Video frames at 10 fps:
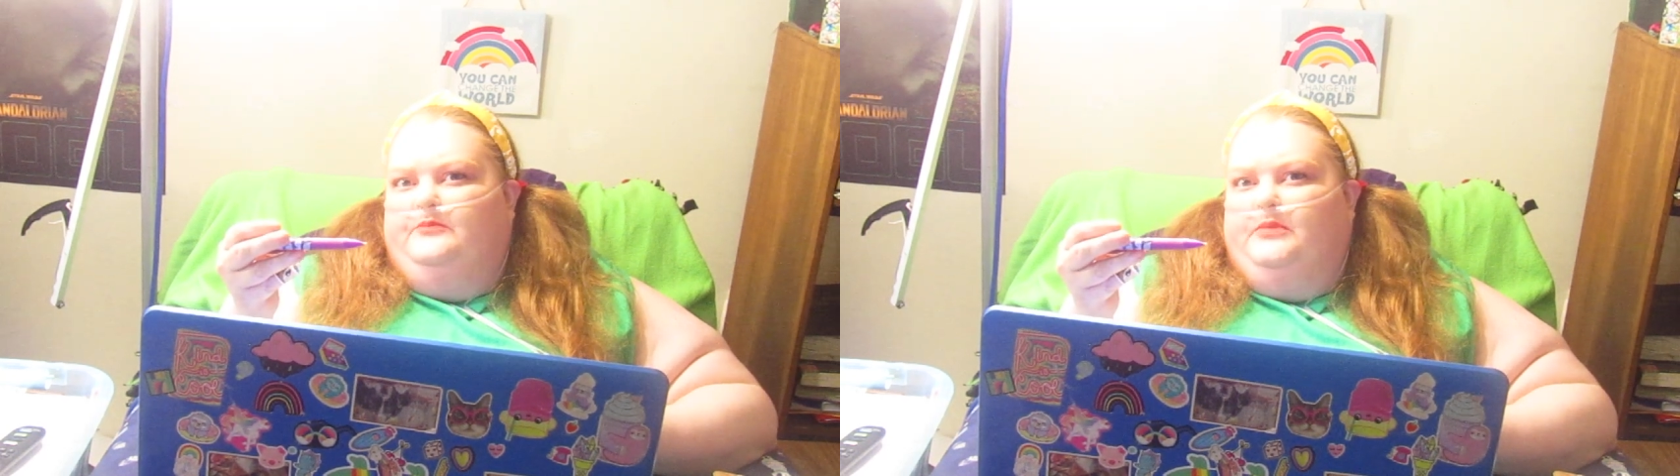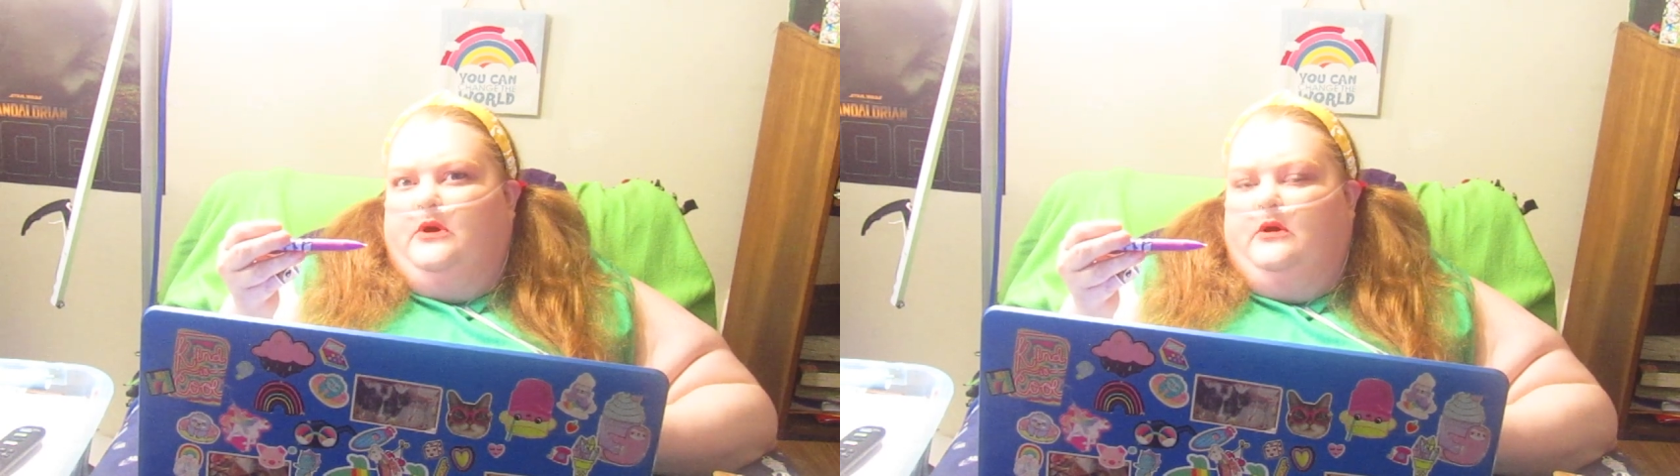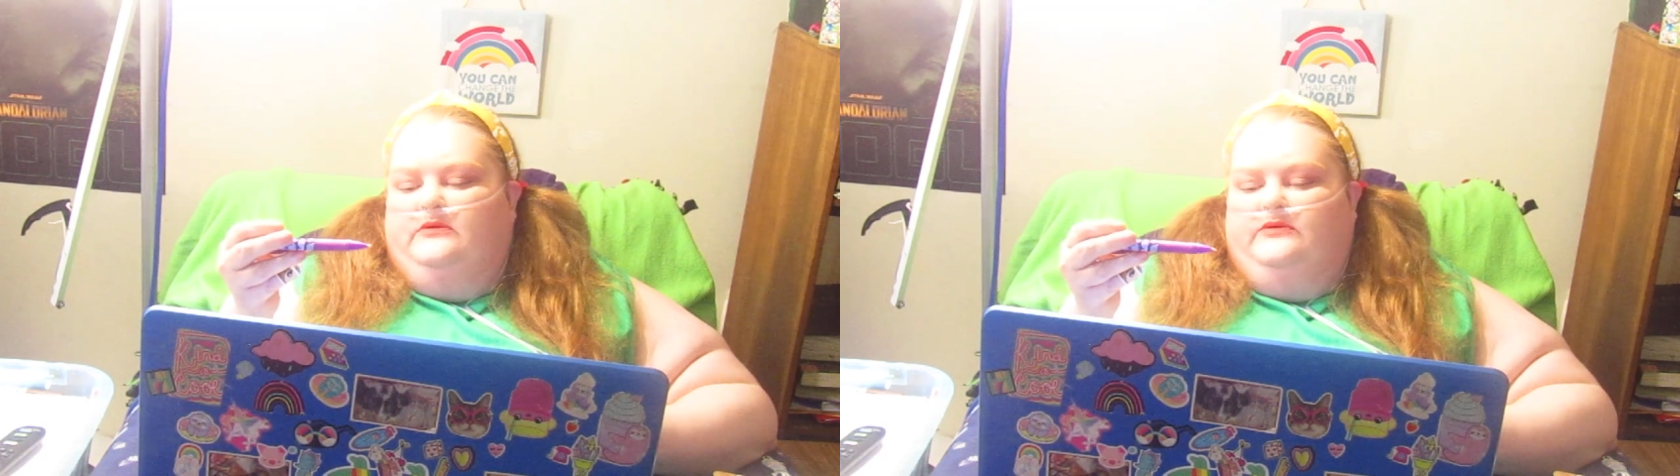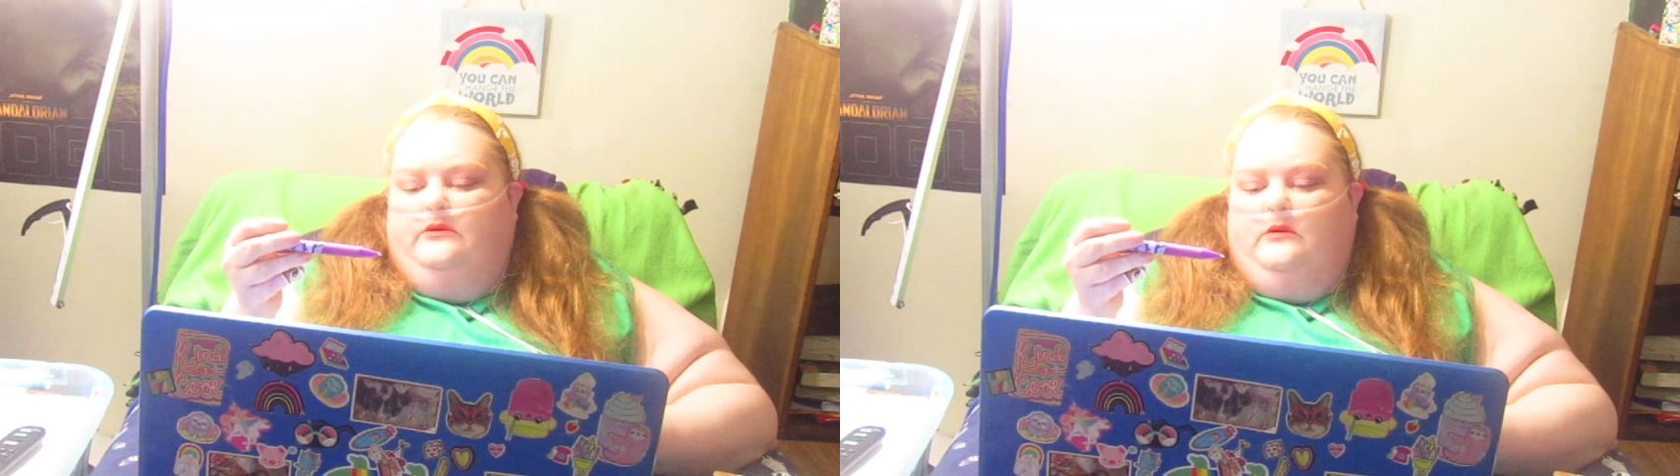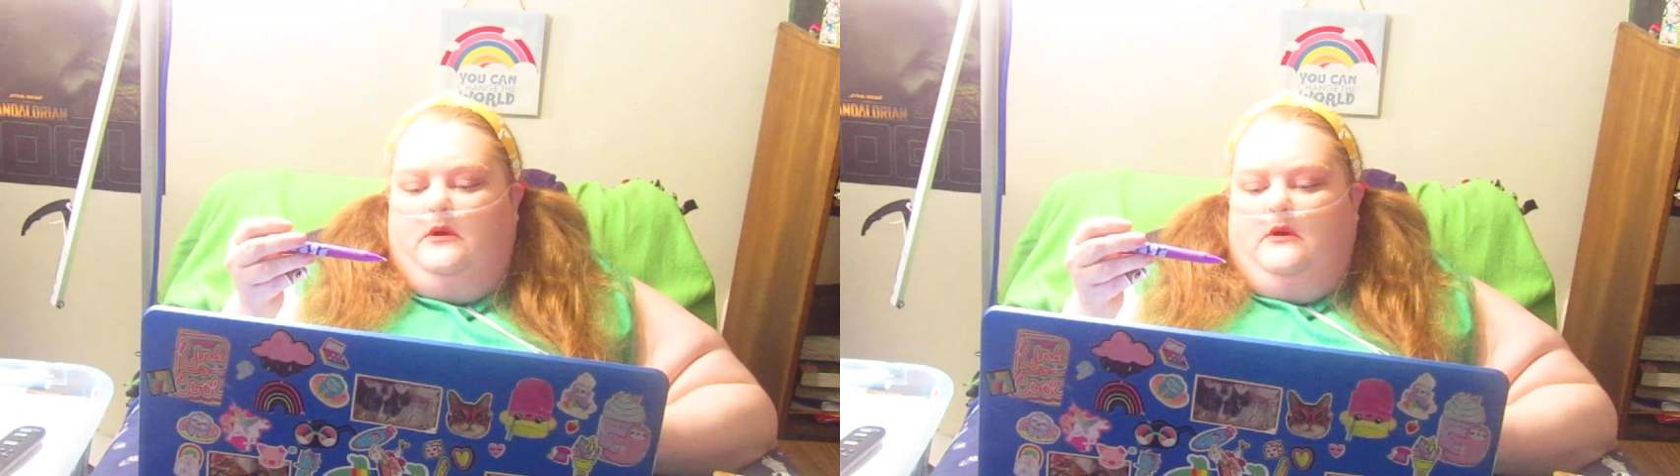Because
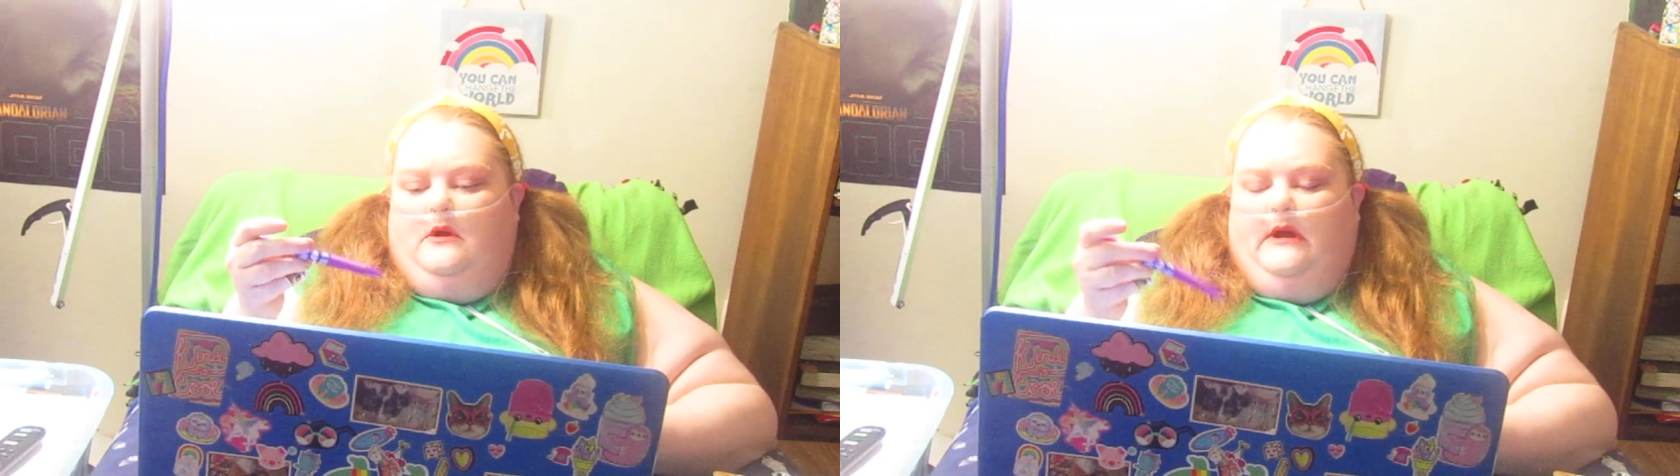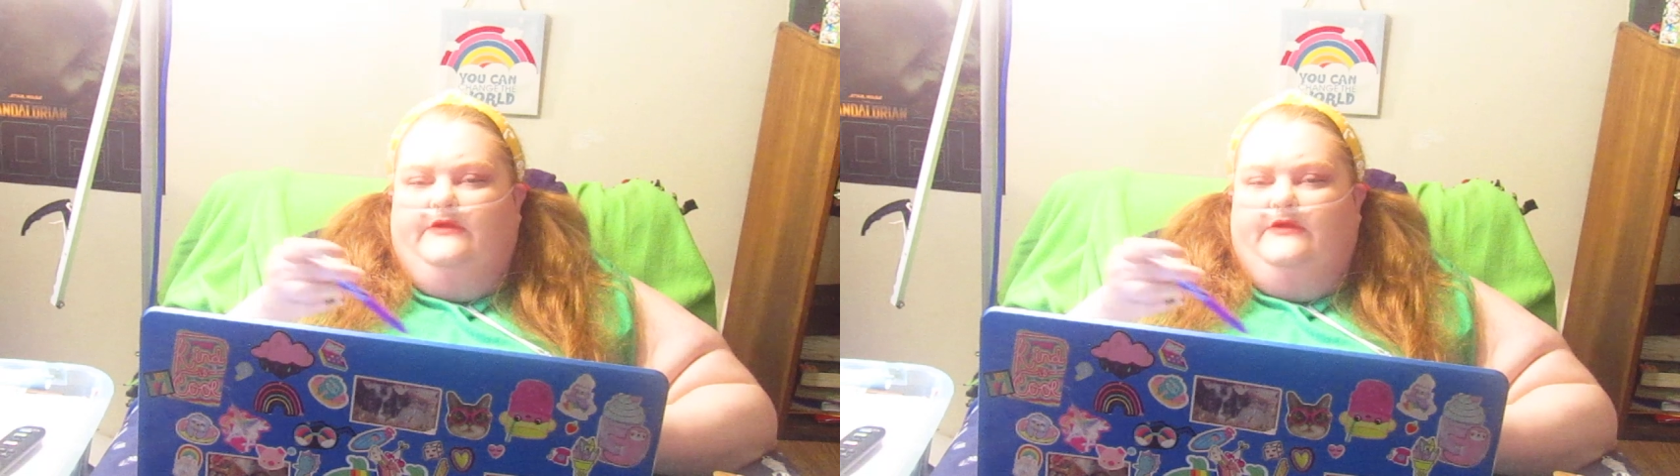I